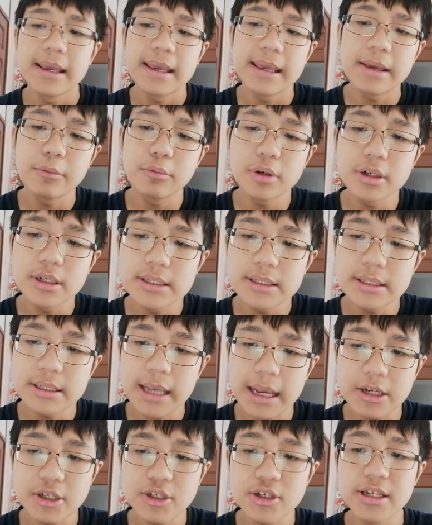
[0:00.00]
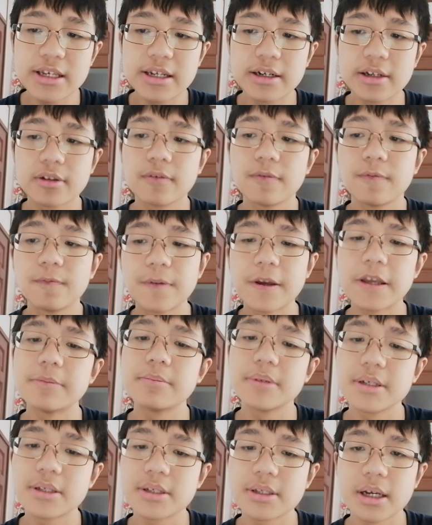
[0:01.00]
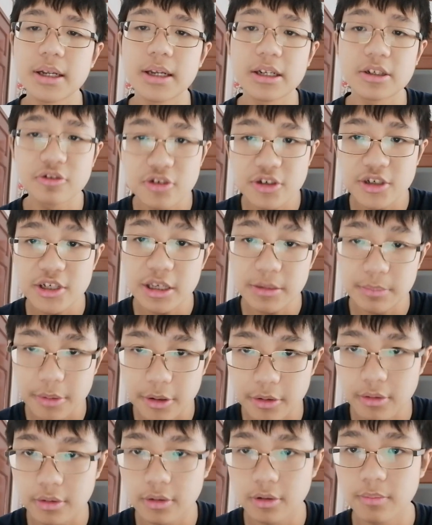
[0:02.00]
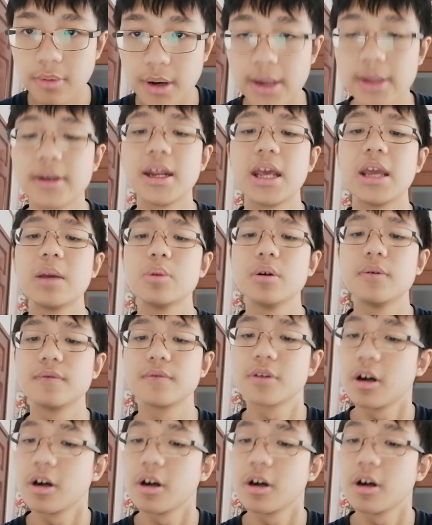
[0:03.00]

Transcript: It was actually another famous electricity mogul by the name of